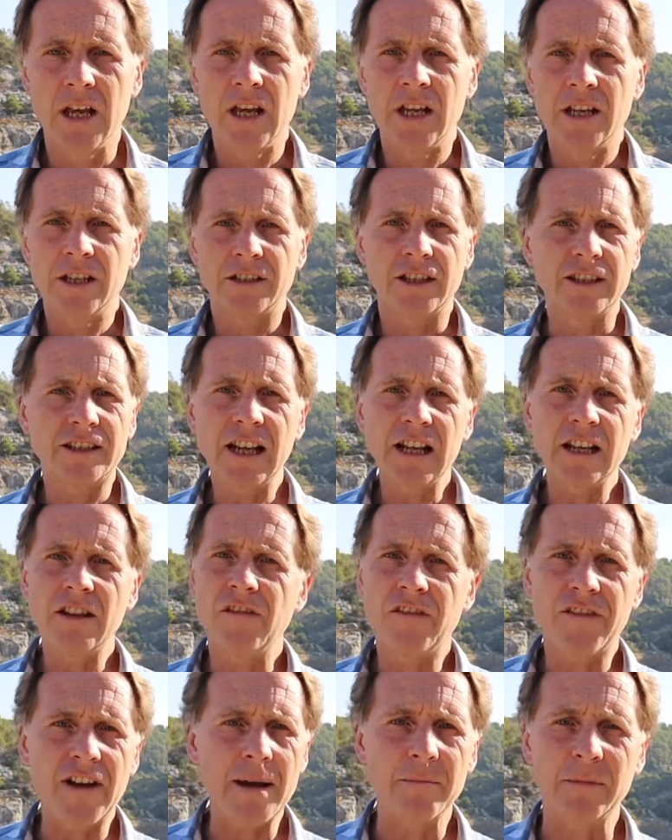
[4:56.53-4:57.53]

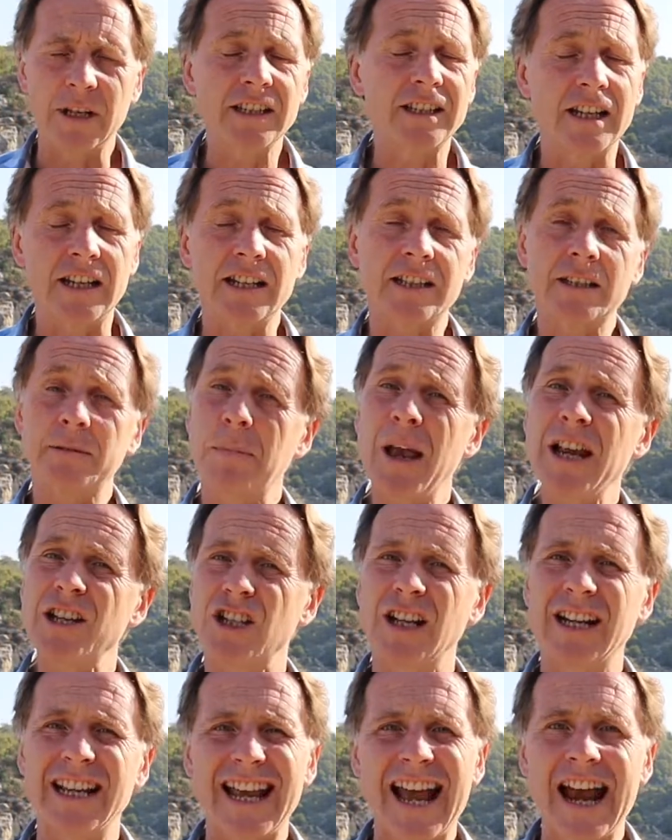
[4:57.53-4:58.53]
Sicilian families, and
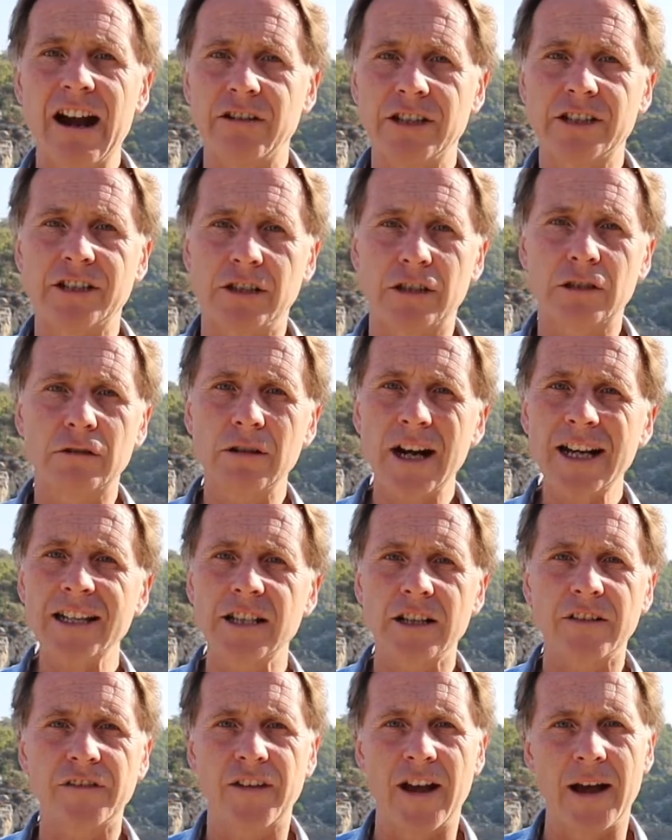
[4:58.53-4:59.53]
especially
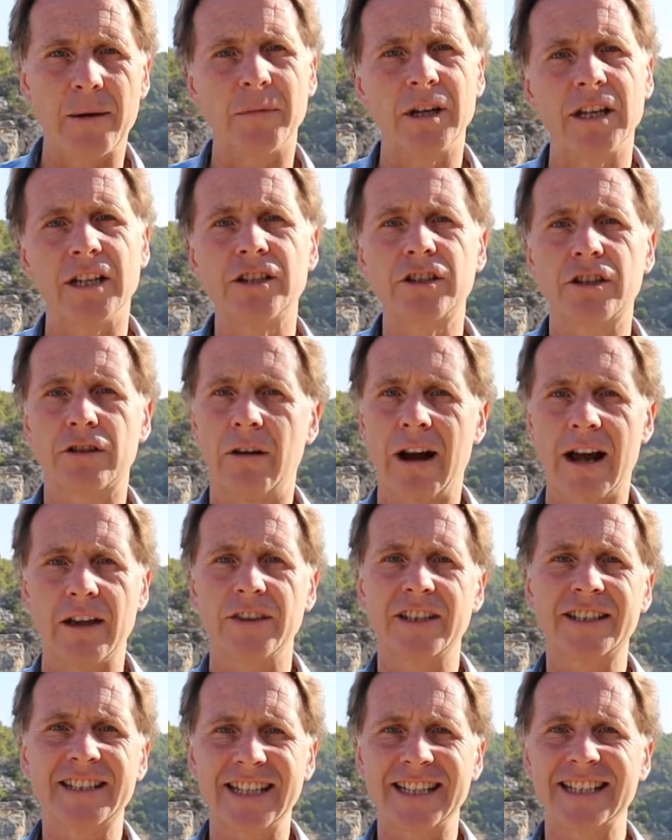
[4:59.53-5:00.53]
aristocratic families throughout
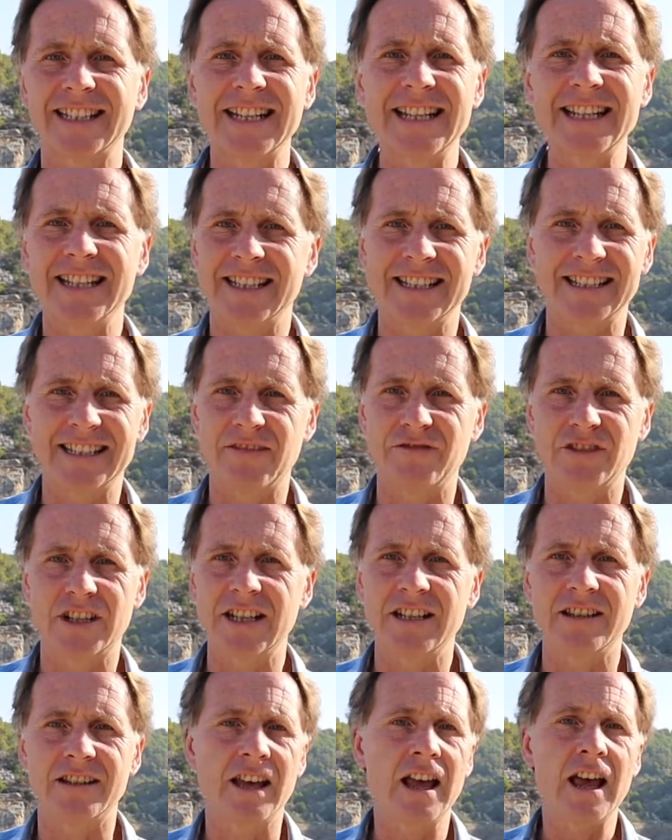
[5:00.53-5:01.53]
the 16th and
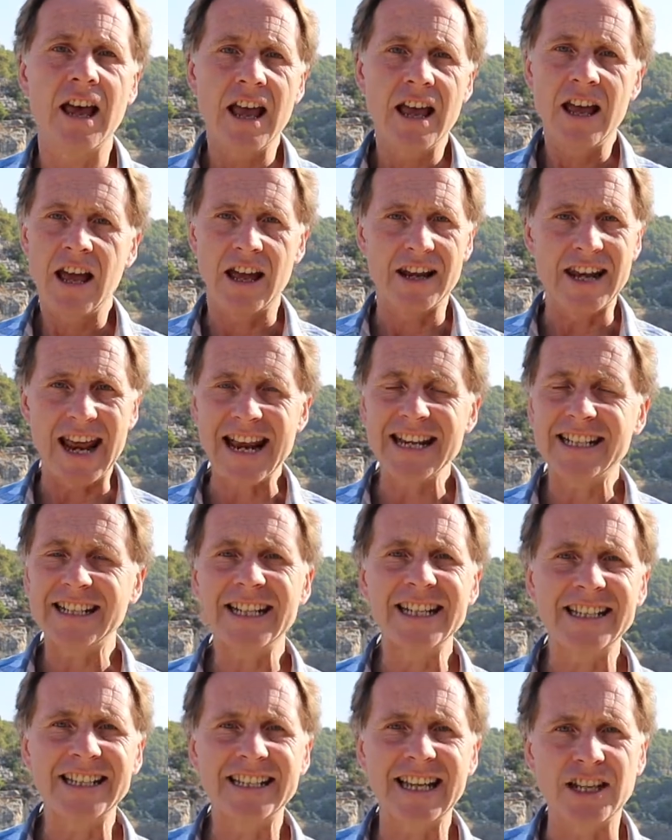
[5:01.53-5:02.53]
17th and
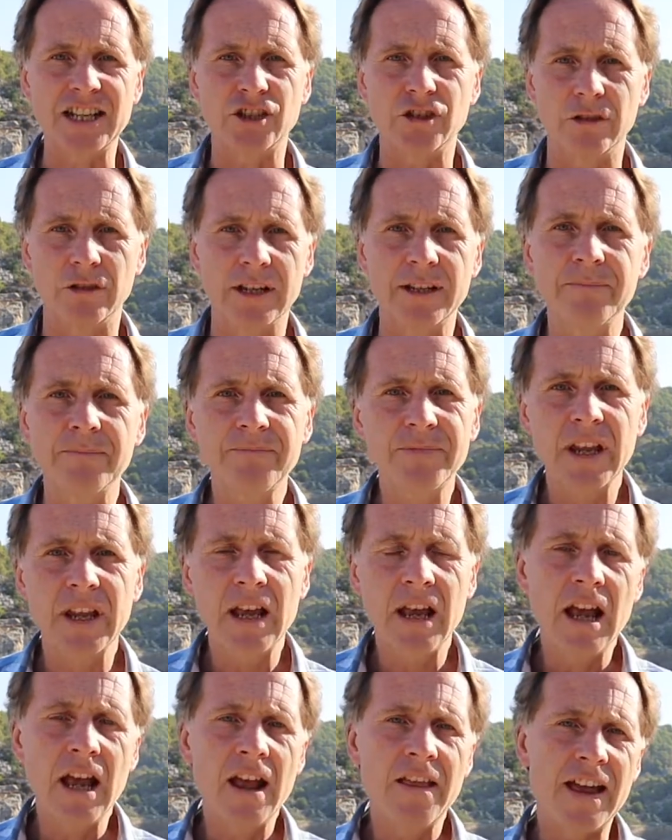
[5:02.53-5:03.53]
18th century,
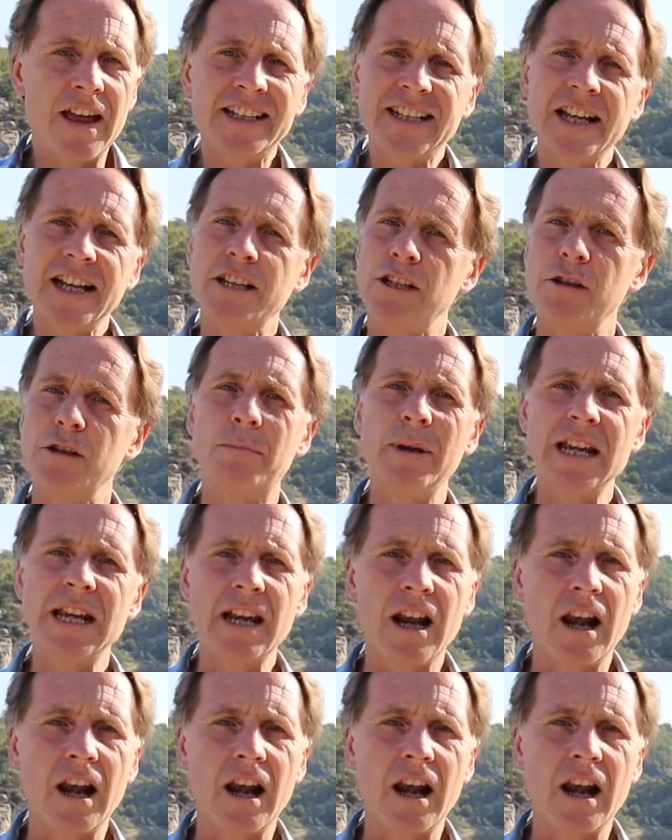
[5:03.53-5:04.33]
they tended to be